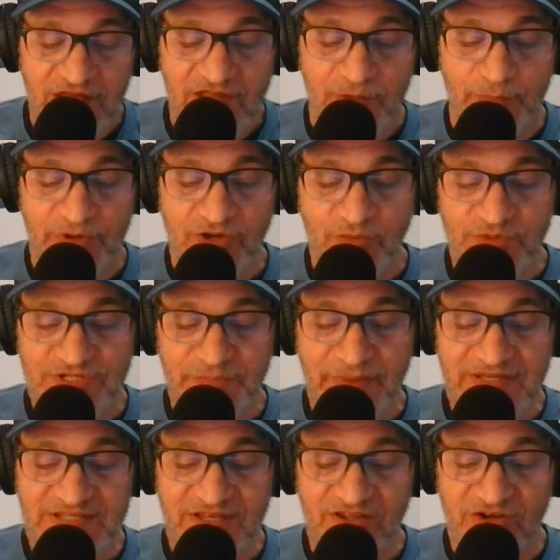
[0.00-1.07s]
The book was a
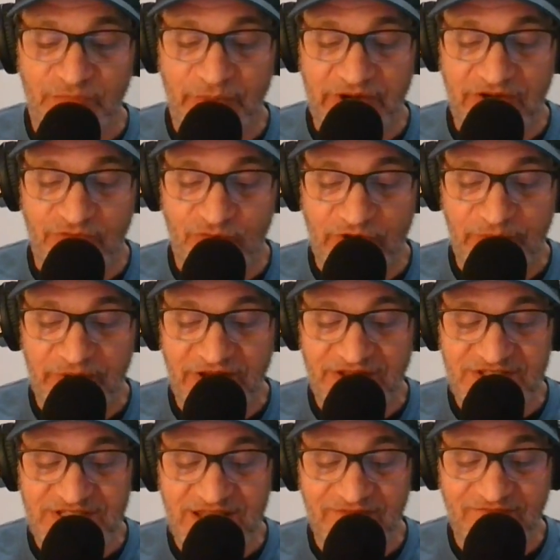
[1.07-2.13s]
bestseller in Britain,
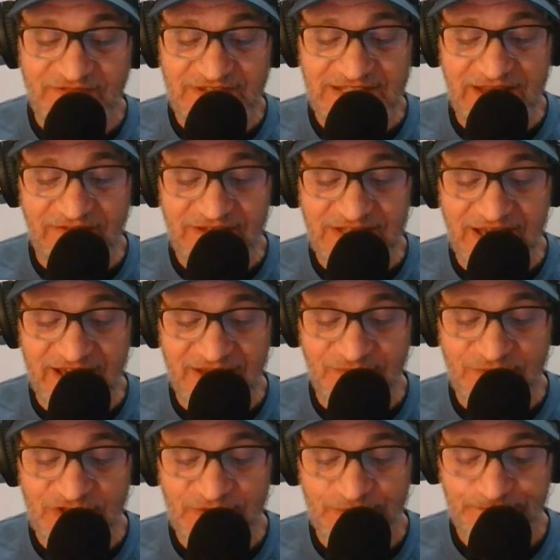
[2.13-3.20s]
reprinted 7
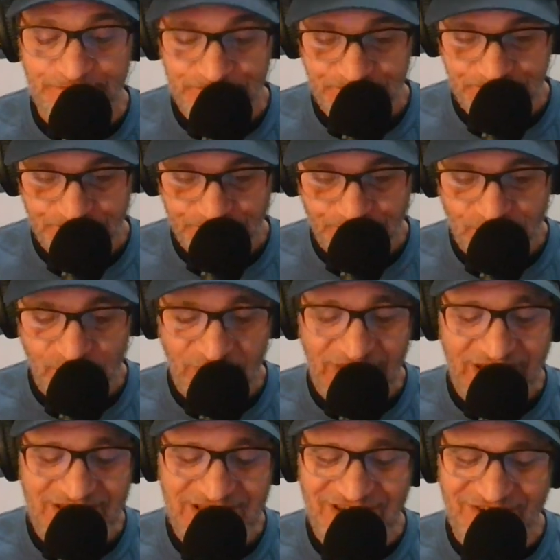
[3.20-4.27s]
times.
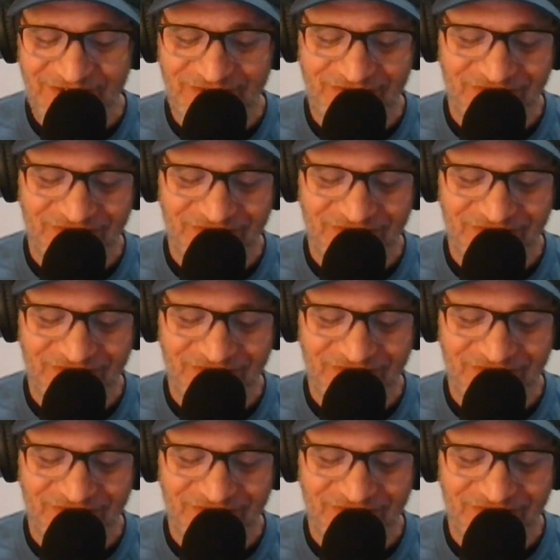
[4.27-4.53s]
So